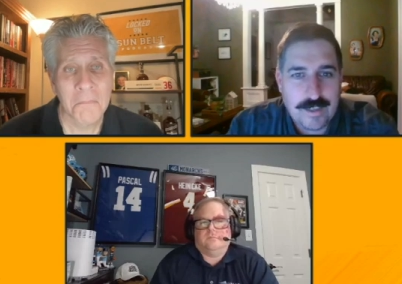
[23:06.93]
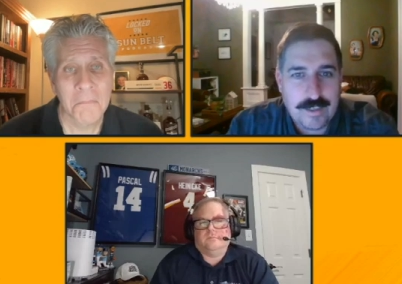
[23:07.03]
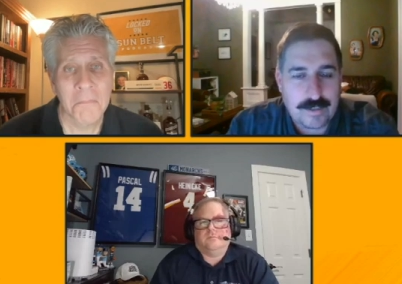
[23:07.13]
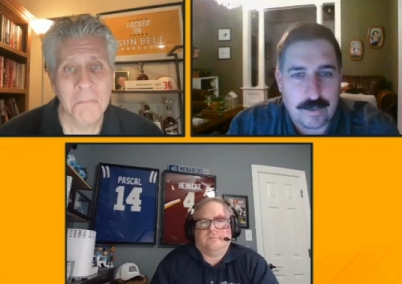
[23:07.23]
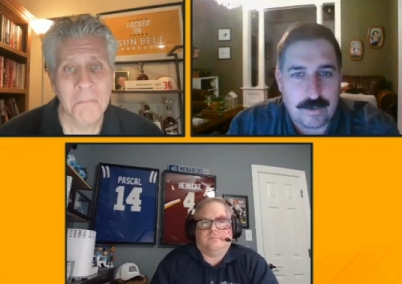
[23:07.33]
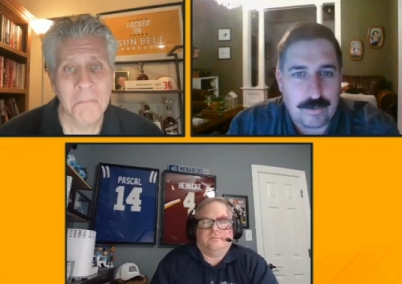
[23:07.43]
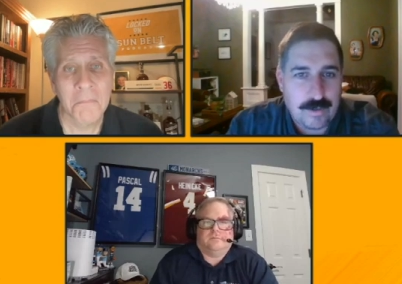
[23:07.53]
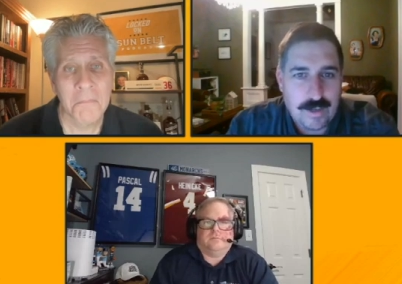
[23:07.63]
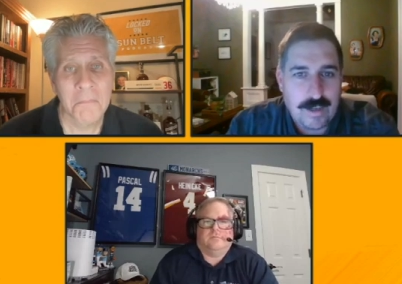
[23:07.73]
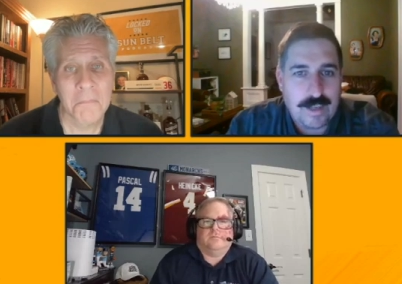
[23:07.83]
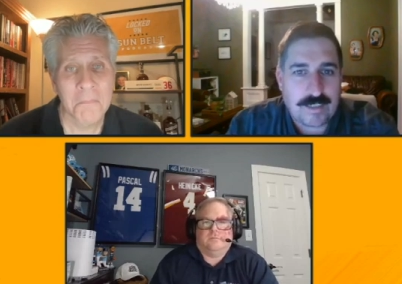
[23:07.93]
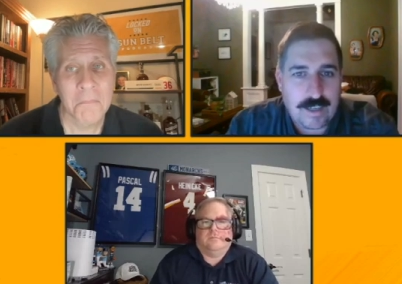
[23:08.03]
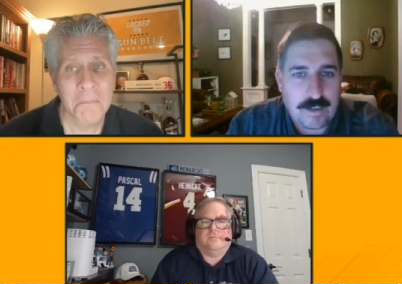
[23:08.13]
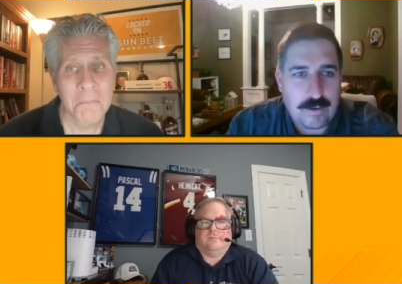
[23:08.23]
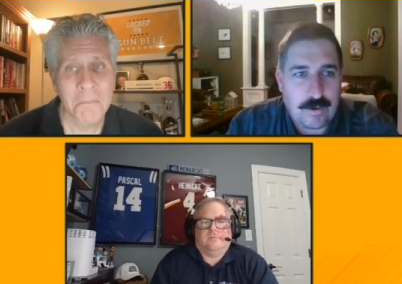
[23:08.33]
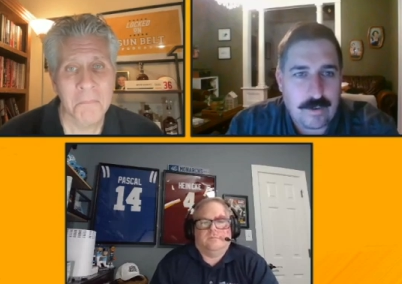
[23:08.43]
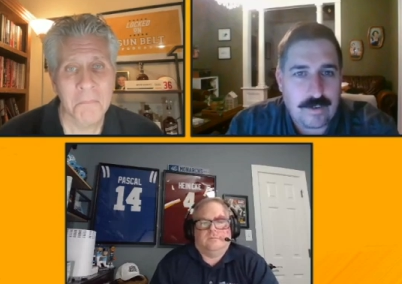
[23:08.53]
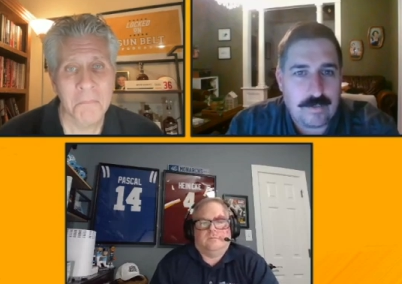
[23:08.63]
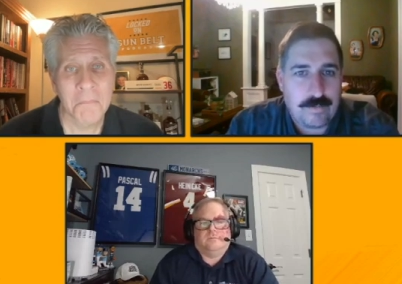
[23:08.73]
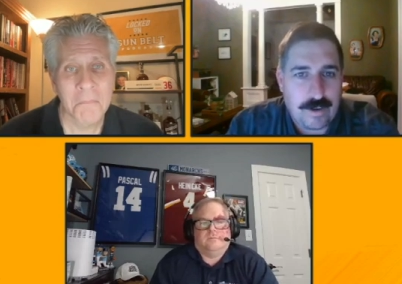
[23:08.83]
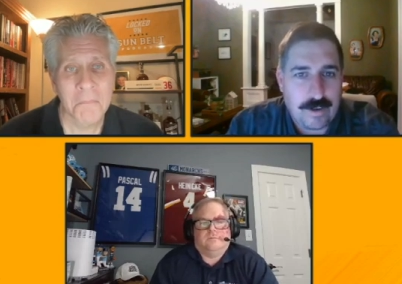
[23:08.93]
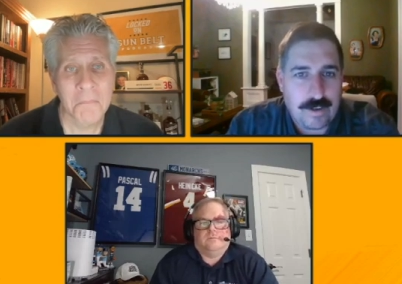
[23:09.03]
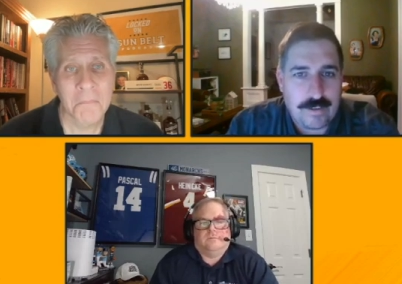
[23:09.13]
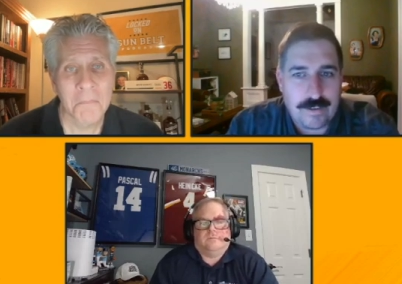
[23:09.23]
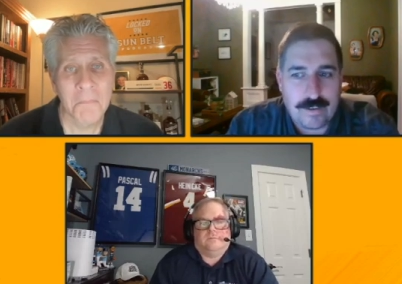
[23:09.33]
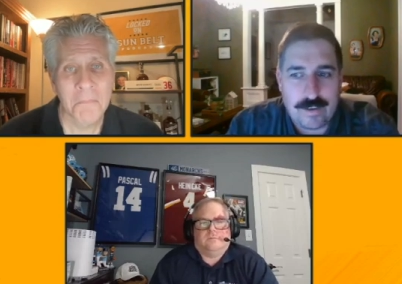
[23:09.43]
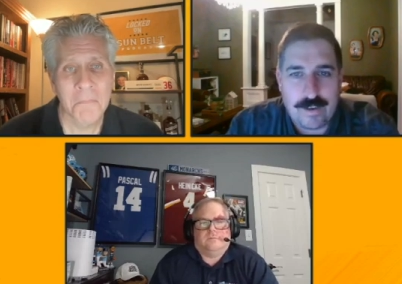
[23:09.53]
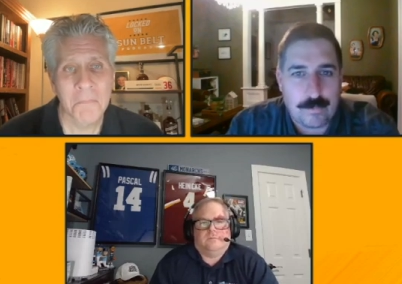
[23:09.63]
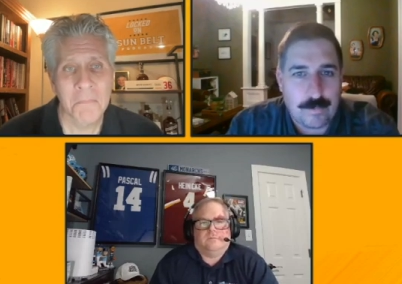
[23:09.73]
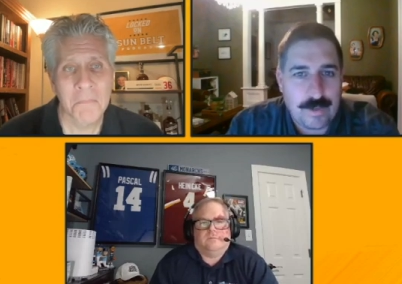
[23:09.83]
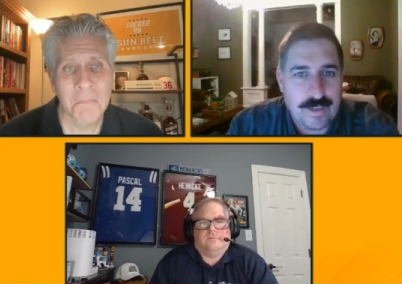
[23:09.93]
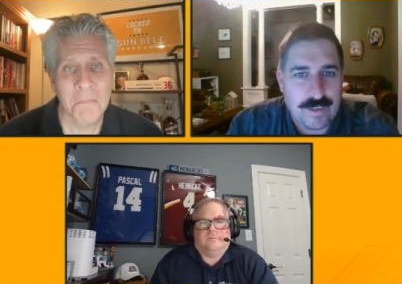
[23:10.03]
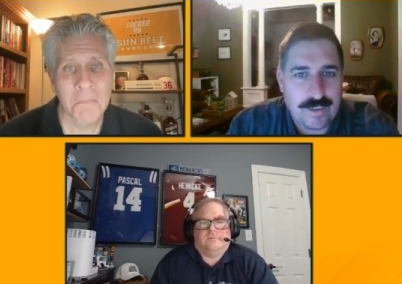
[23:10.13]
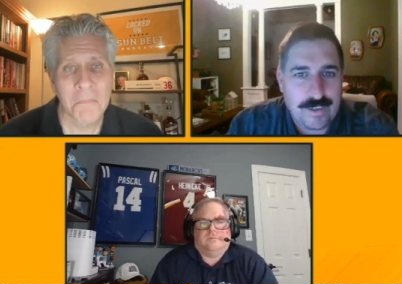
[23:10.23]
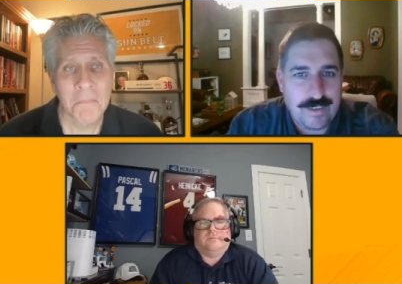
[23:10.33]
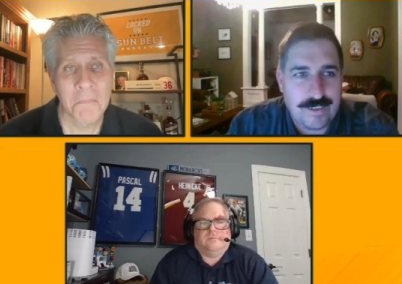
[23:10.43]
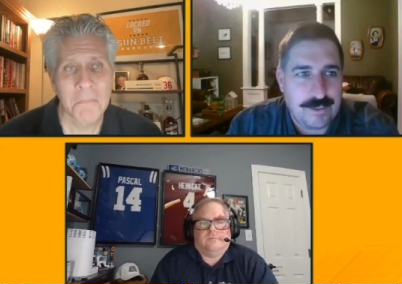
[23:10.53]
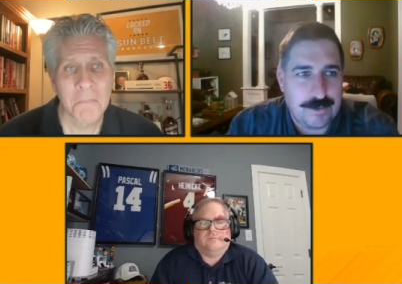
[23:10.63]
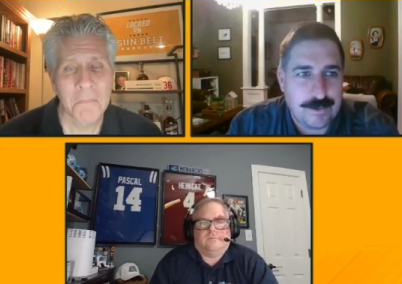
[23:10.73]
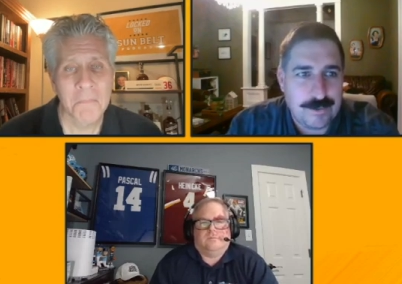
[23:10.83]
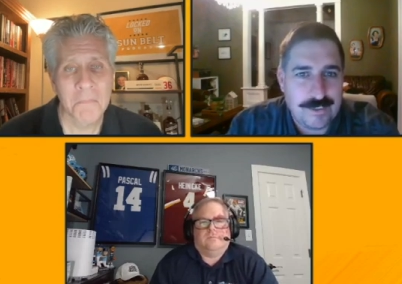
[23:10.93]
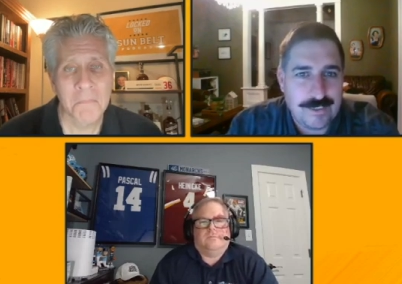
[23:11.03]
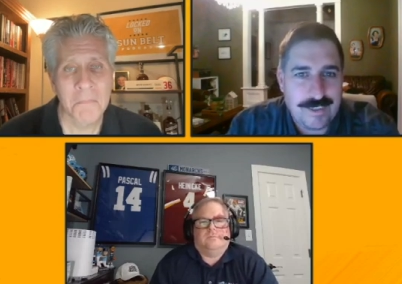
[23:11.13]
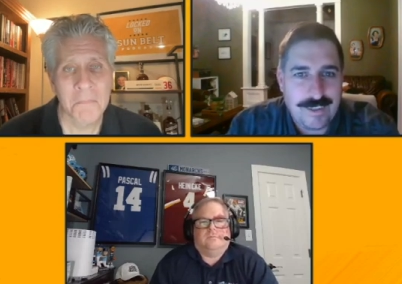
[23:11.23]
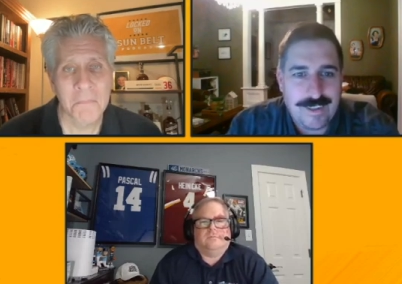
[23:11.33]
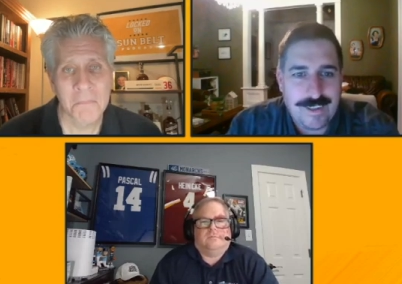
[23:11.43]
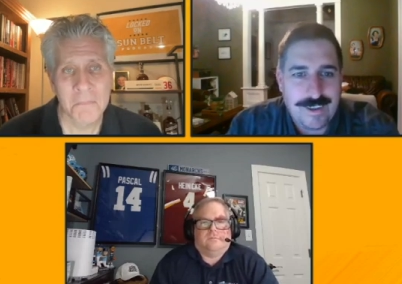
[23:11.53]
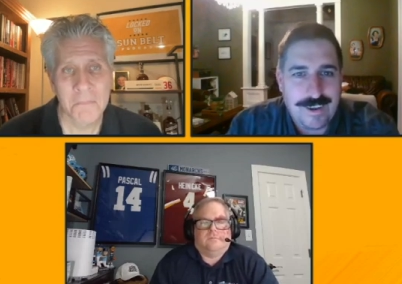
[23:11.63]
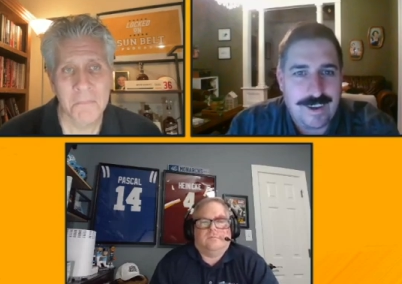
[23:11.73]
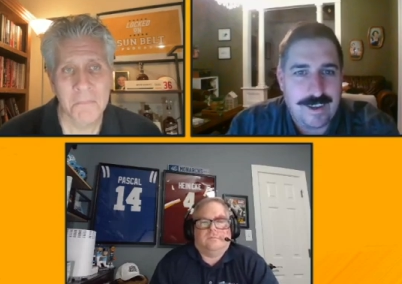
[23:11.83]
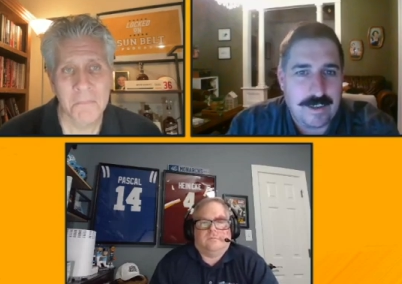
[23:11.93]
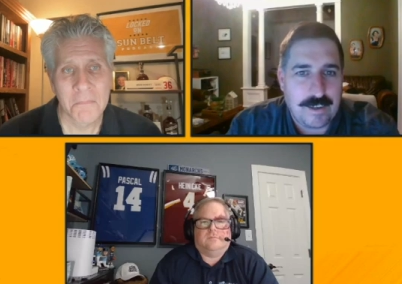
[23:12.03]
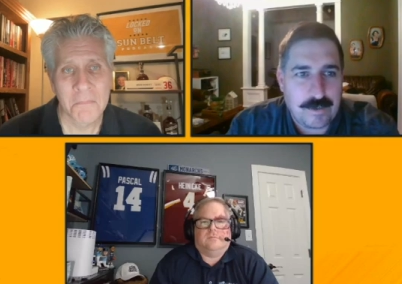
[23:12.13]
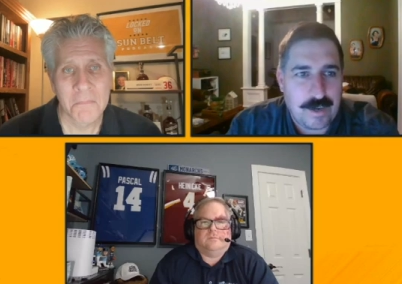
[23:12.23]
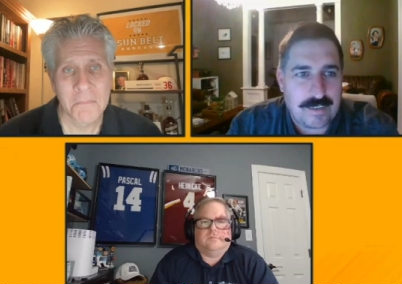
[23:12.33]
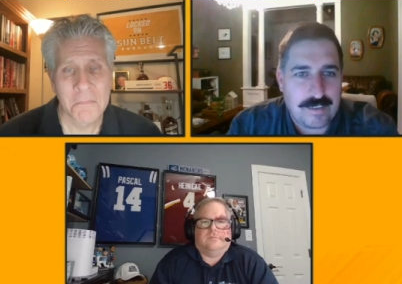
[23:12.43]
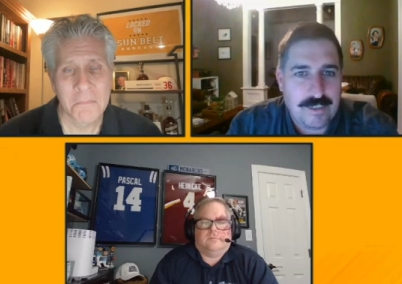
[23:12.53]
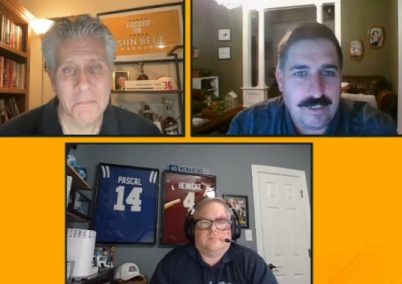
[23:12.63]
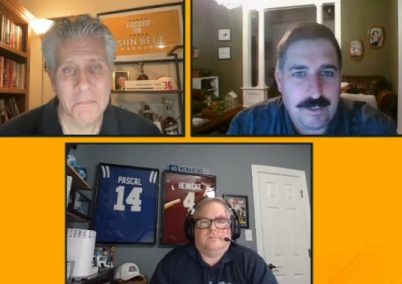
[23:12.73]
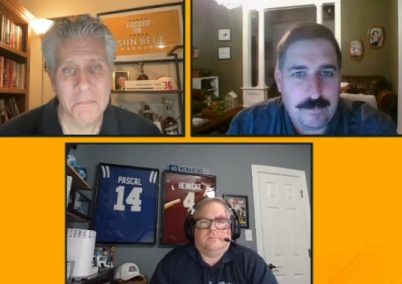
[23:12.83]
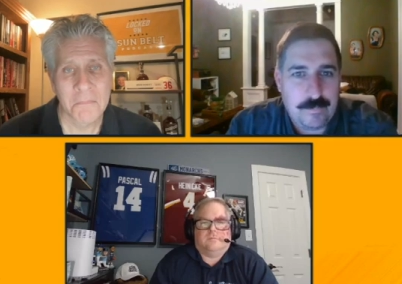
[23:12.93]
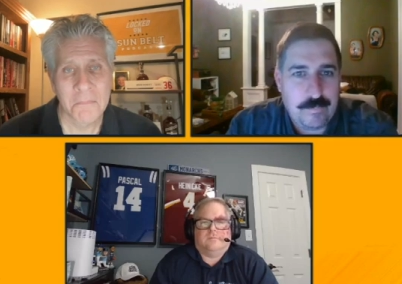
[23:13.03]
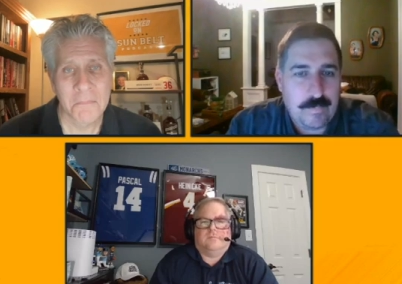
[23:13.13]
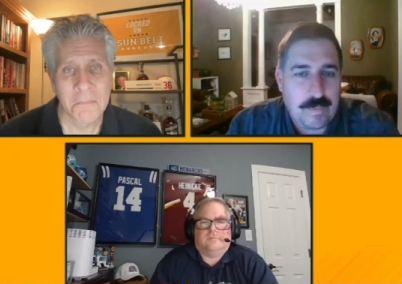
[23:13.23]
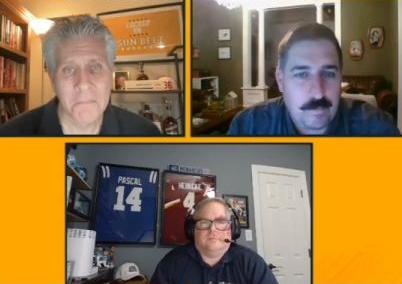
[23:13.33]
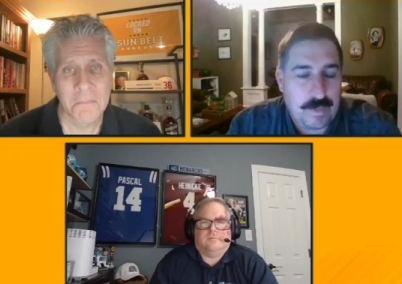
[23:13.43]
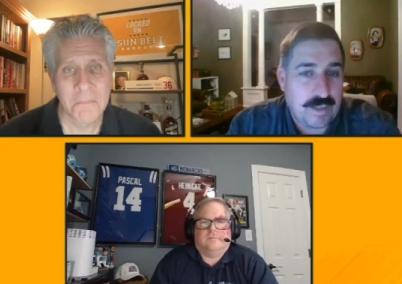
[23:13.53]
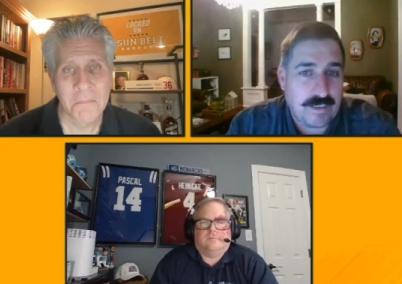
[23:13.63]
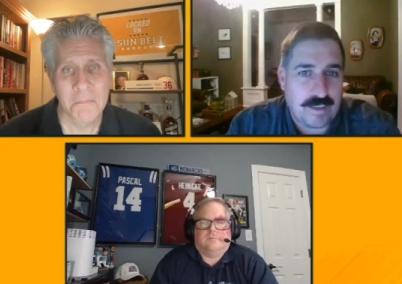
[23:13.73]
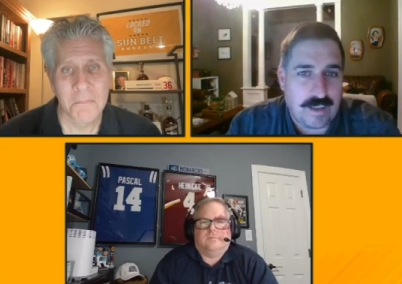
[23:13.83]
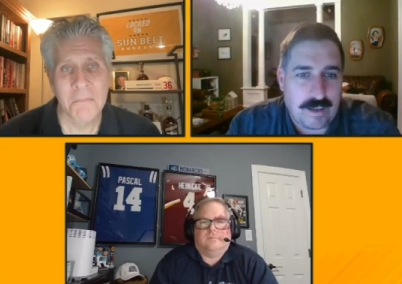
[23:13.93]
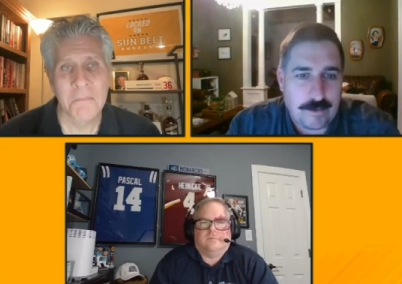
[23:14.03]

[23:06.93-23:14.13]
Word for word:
Speaker 1: So it's kind of hard to find an arena deal and attract a team because of that.